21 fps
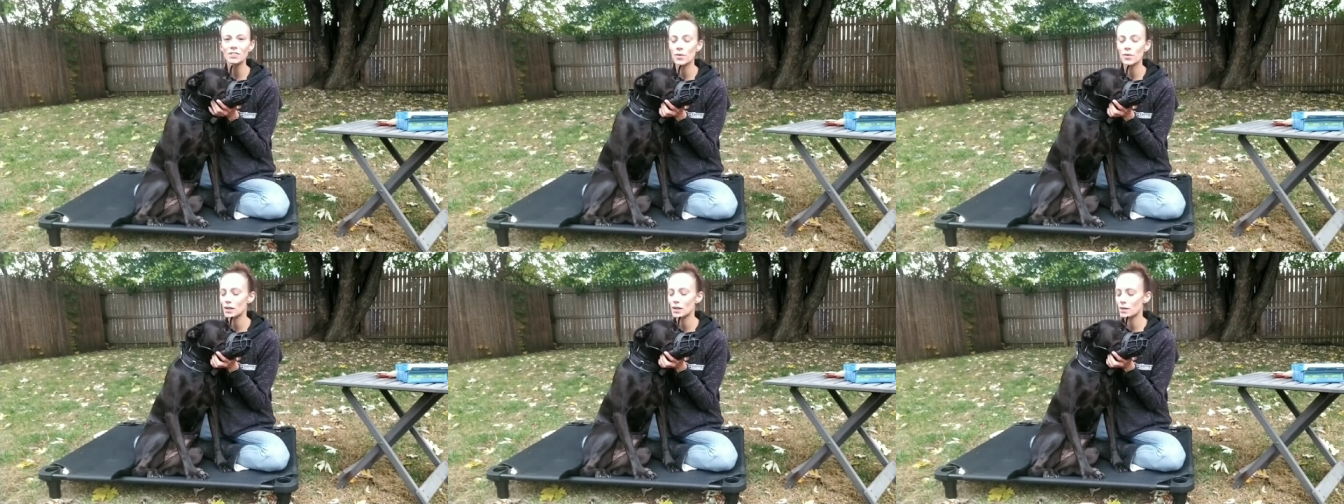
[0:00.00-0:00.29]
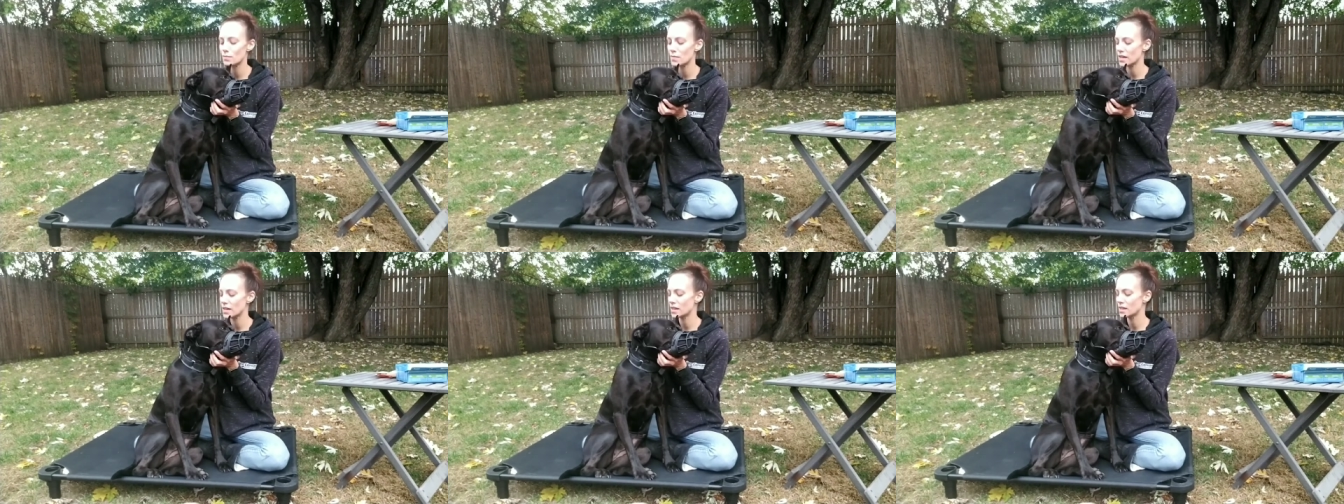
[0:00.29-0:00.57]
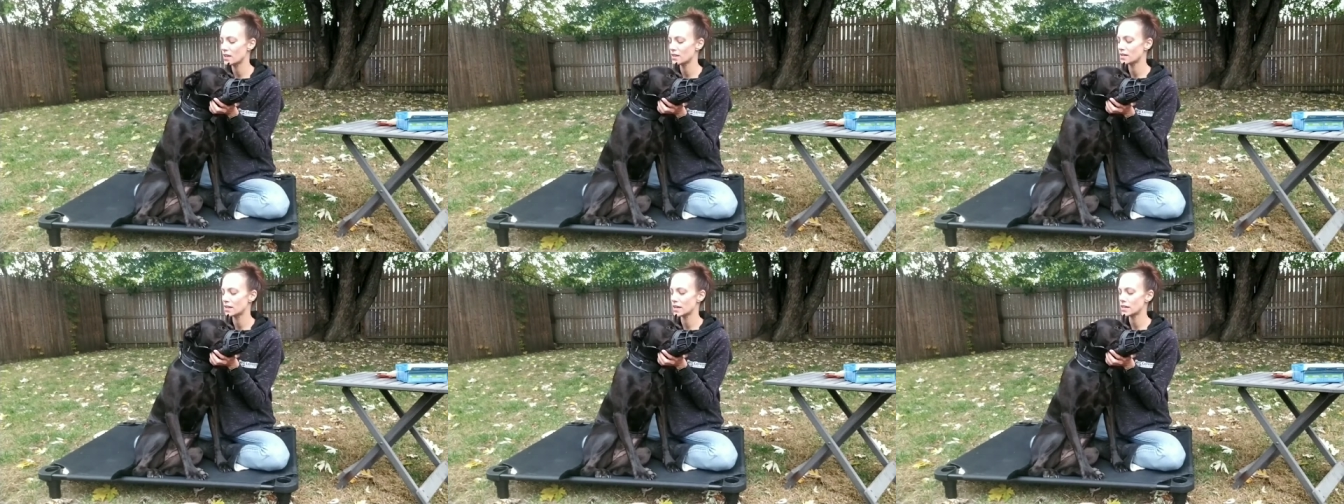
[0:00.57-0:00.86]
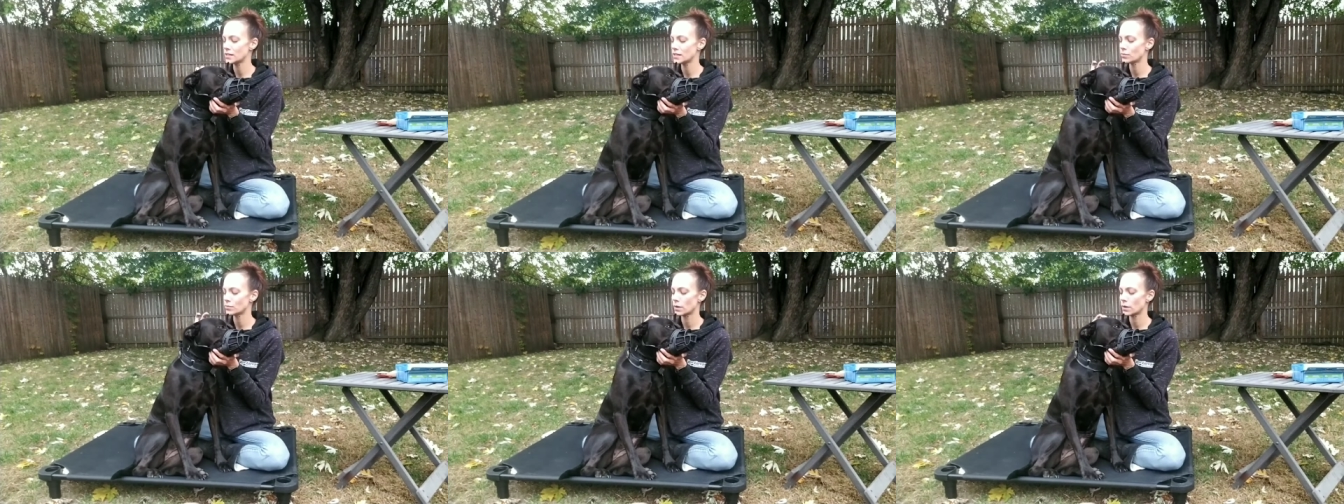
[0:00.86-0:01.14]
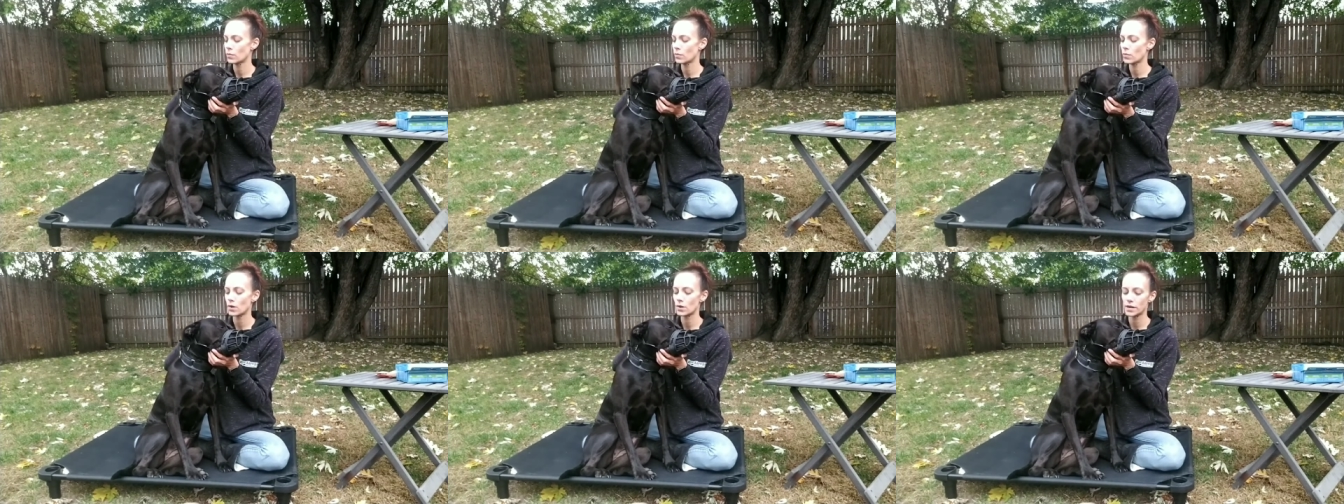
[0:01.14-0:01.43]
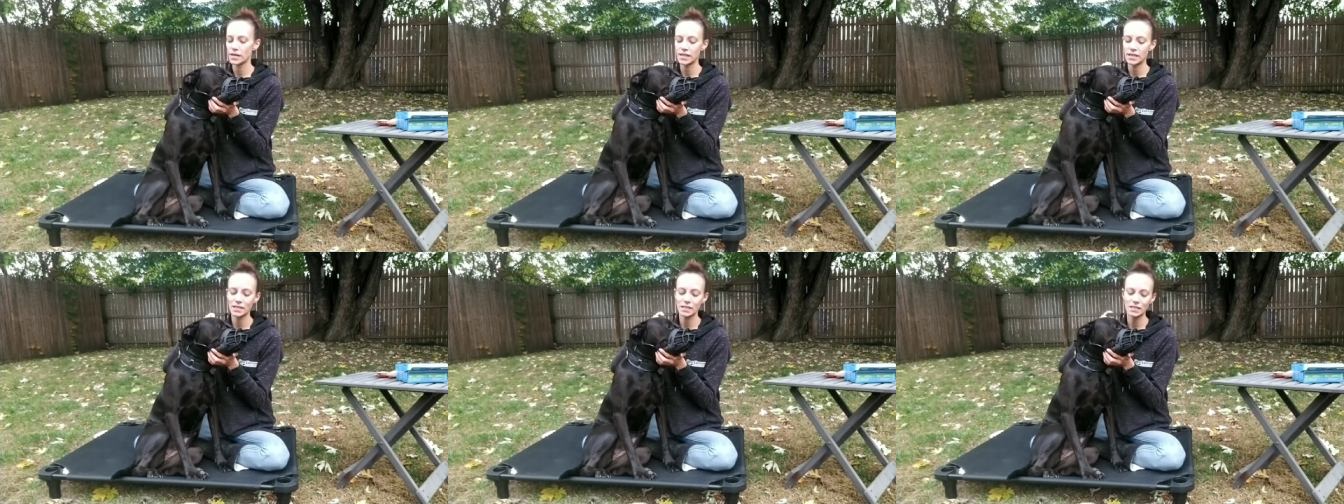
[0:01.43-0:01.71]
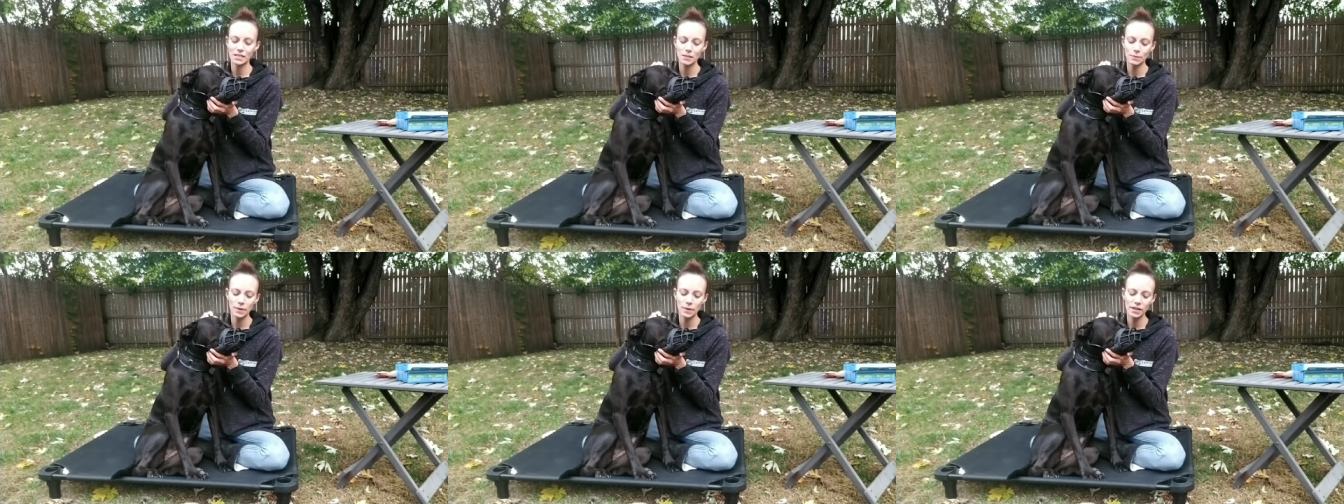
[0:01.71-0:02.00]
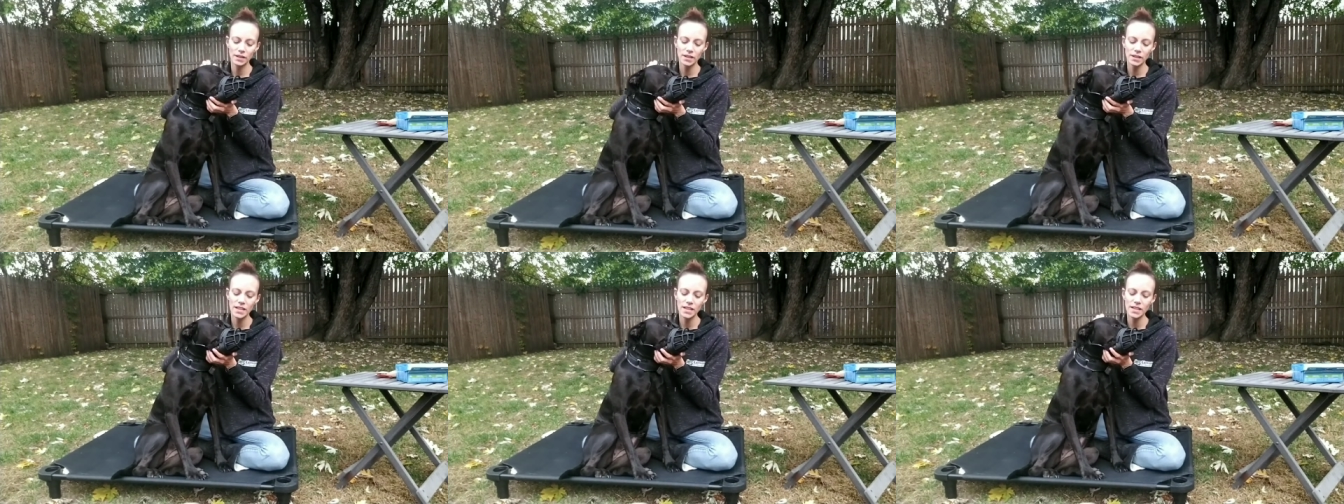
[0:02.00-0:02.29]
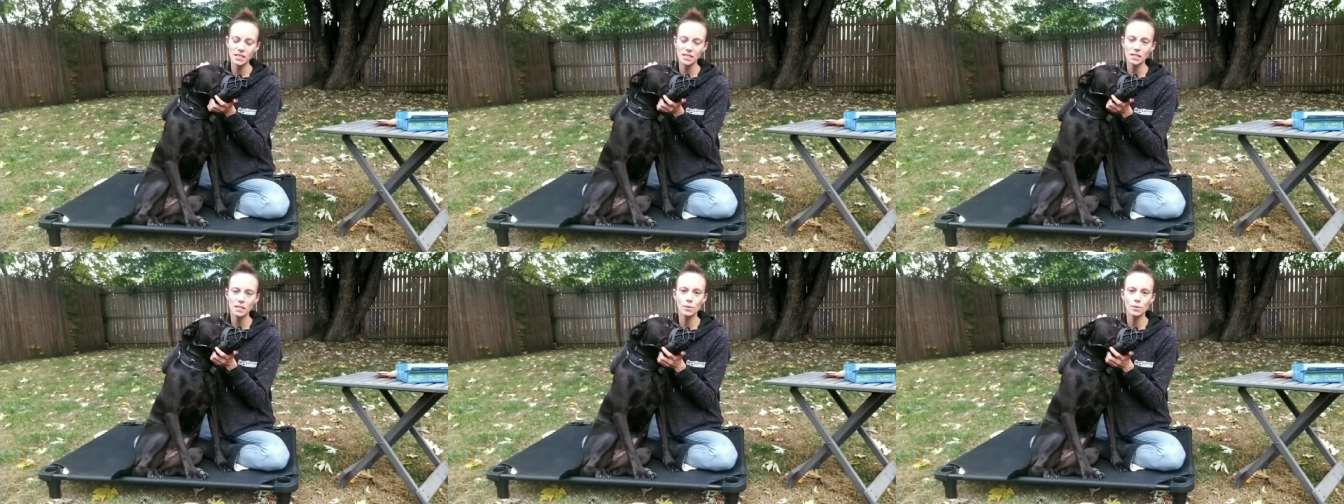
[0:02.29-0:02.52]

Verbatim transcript: You want to make it a nice, rewarding experience.